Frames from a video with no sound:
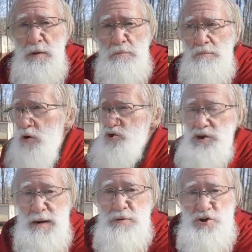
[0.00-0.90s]
most
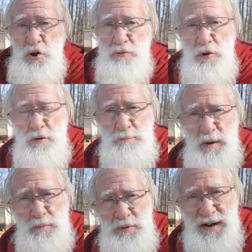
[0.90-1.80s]
neighbors don't know the
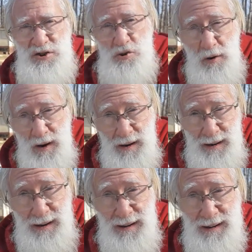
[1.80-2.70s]
people next door.
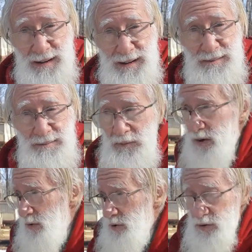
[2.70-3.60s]
They
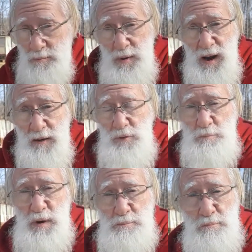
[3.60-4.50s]
don't know
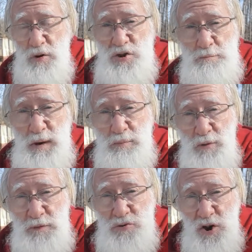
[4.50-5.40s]
most of the people
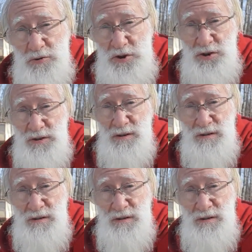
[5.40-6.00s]
in their churches.